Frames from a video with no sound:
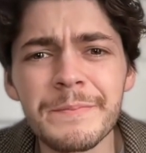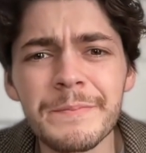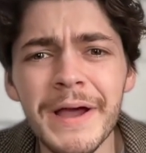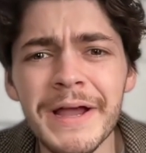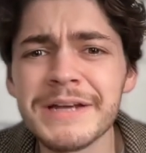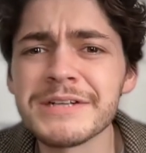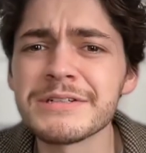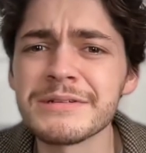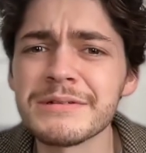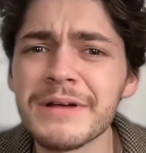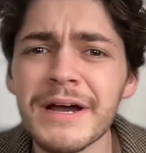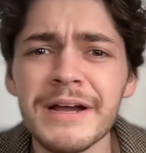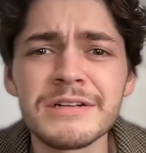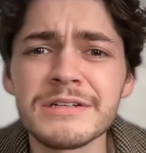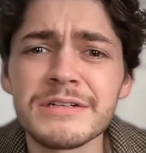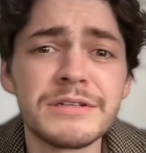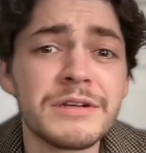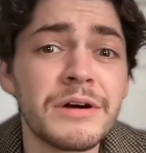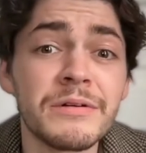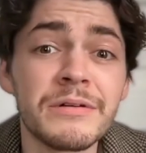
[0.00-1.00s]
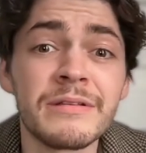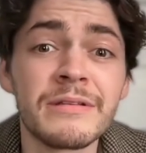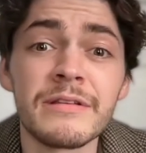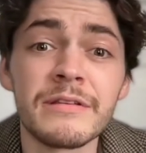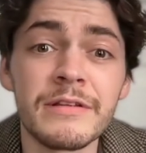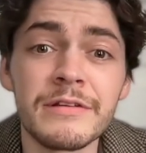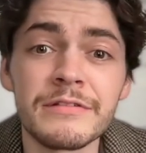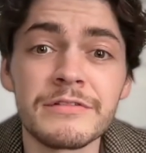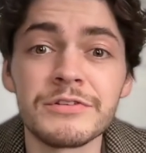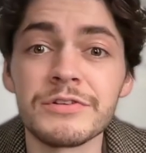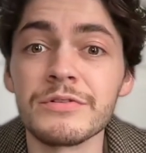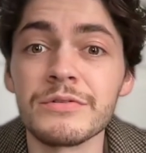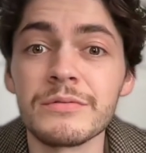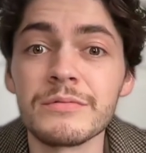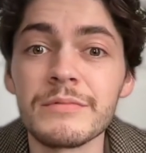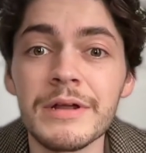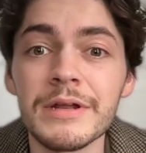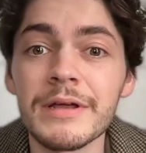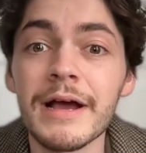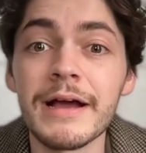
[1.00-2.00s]
I actually, I actually don't know that that's true.
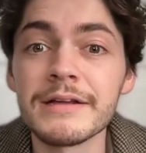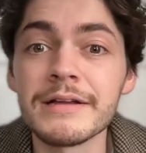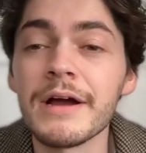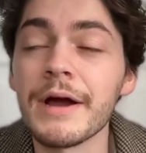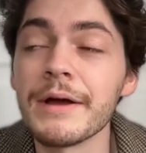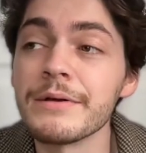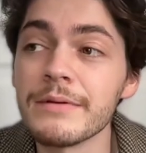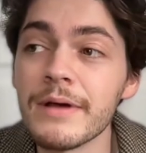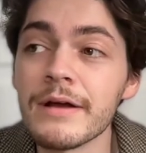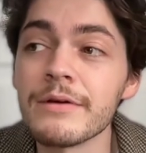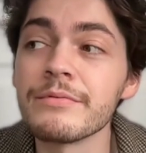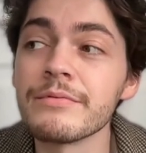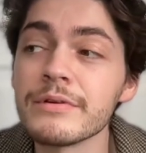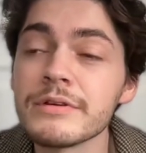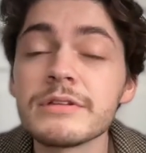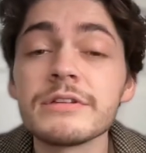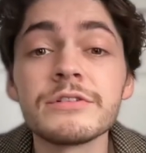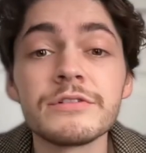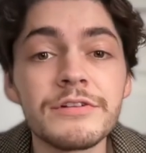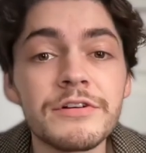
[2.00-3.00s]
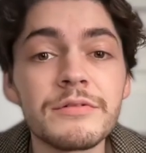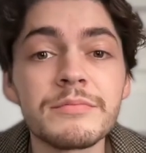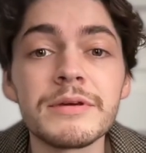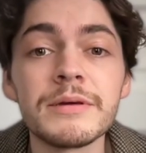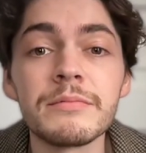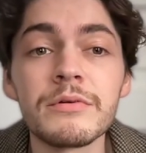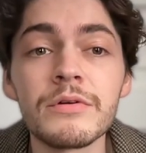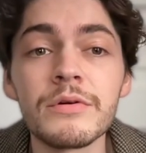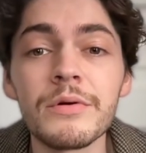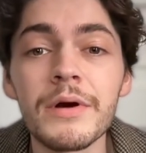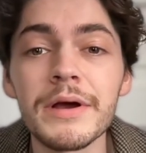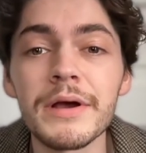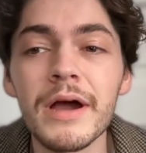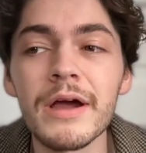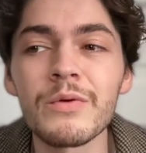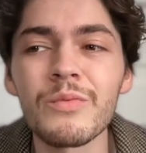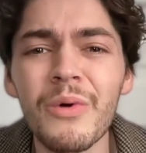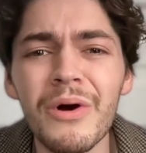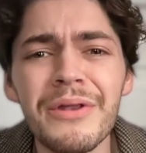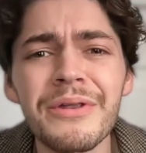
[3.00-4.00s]
I, I, I really do know people who I,
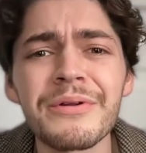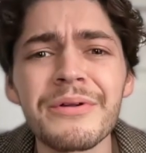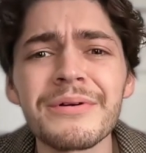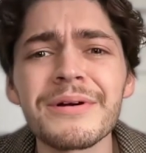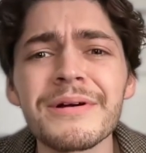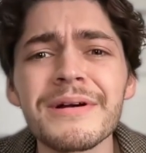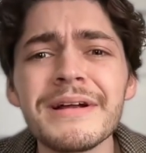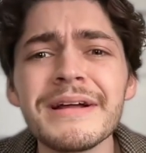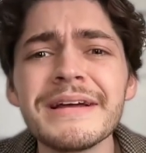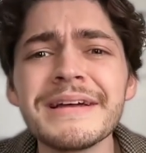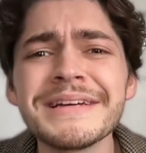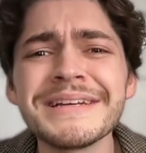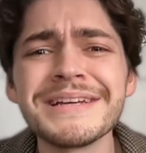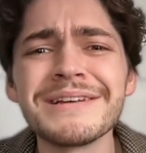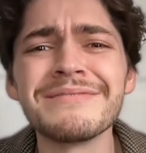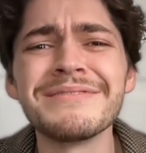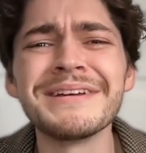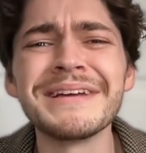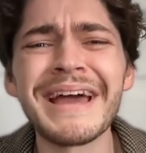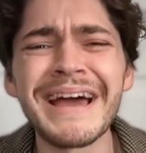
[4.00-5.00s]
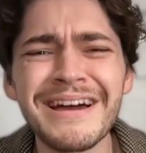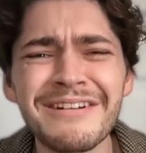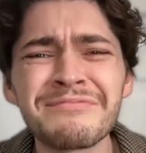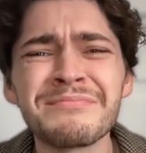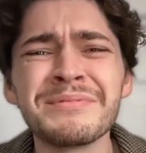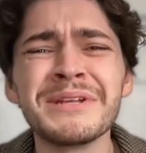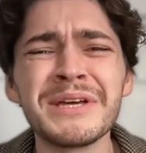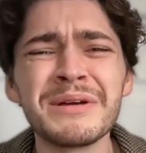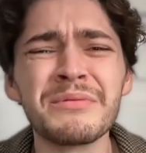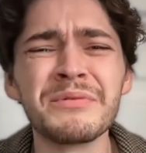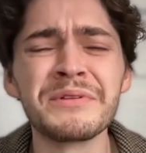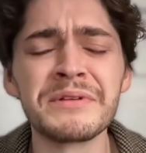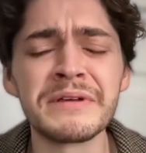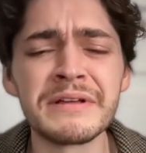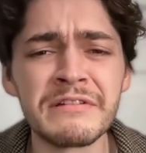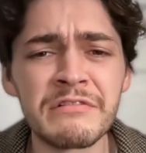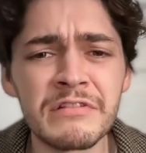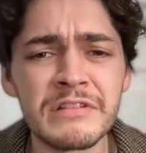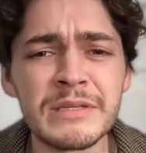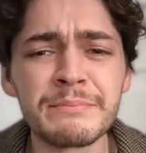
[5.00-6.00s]
I wonder if they have been able to
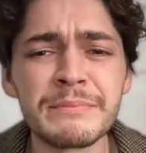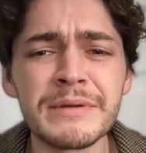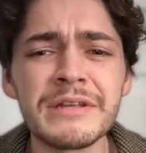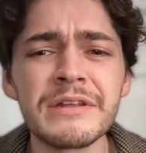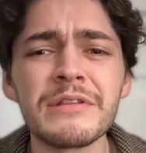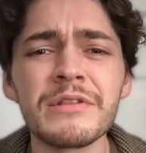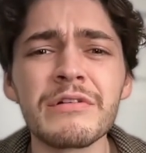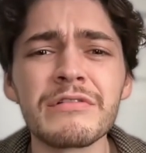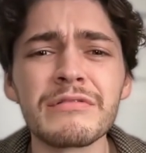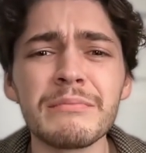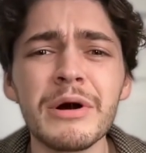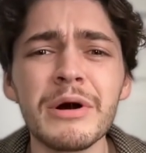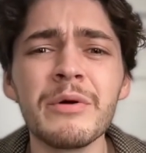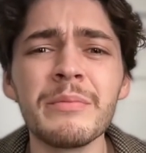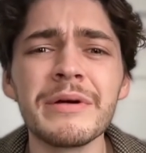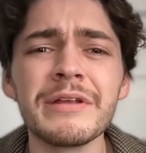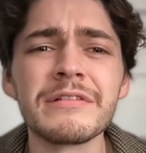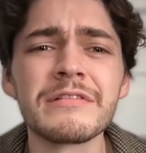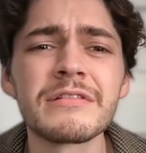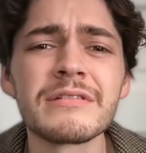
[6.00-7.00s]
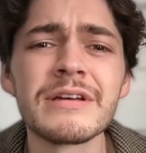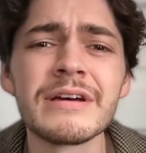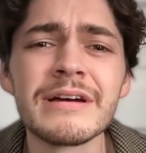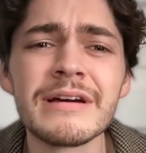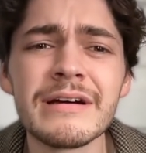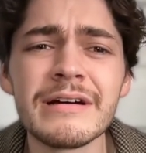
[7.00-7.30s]
slip into those moments